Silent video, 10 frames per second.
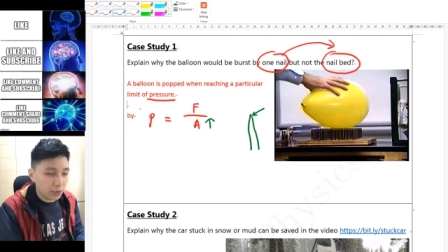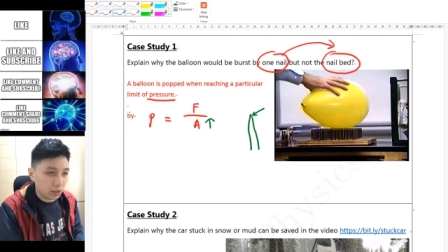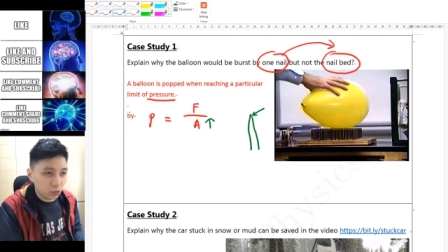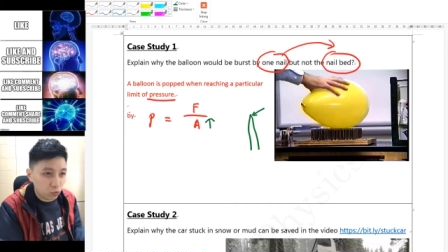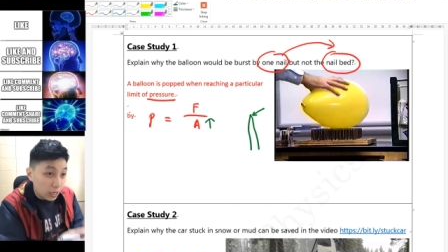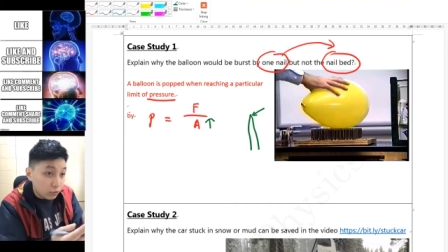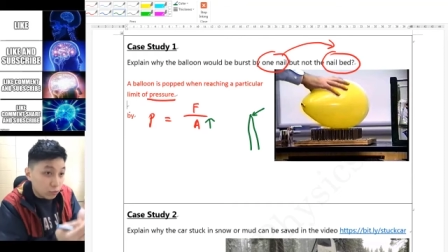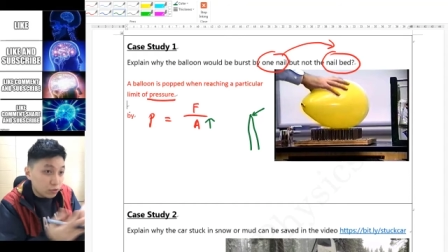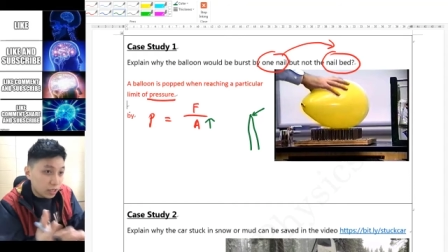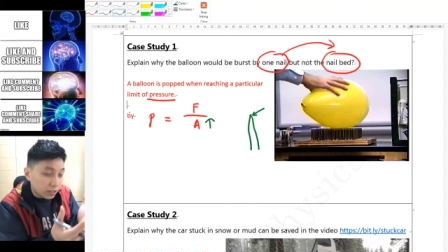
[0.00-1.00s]
because we are
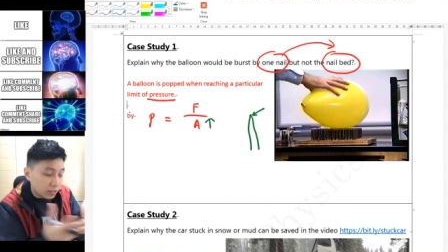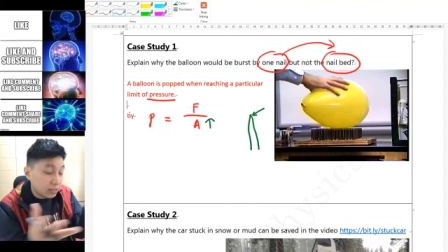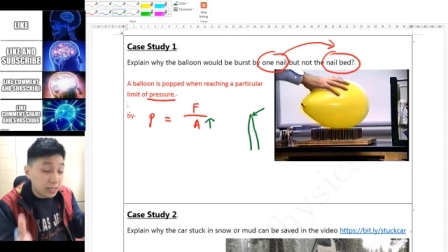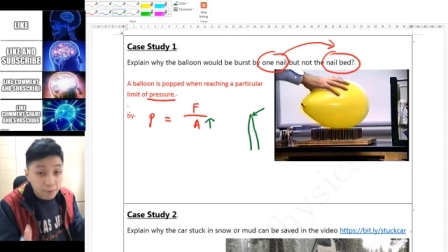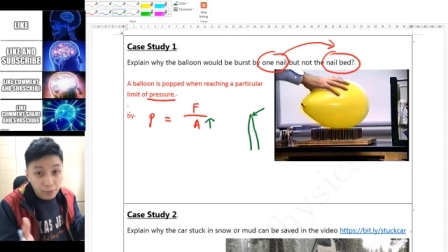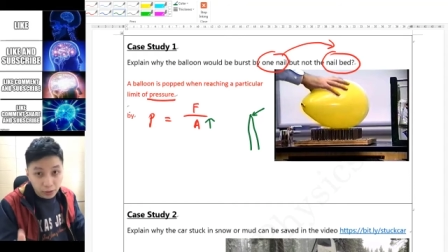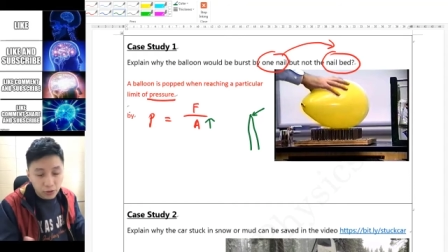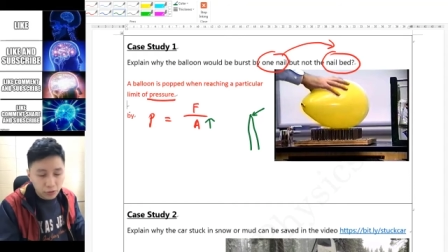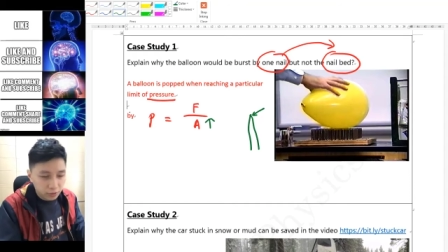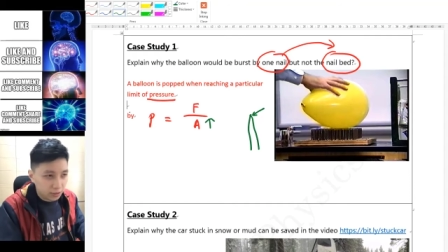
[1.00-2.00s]
using the same
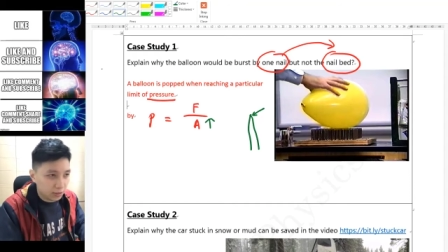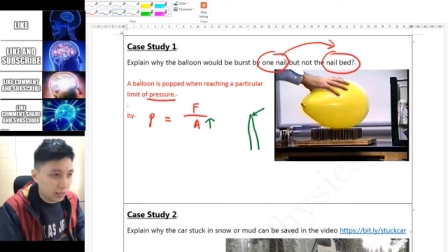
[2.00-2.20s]
balloon.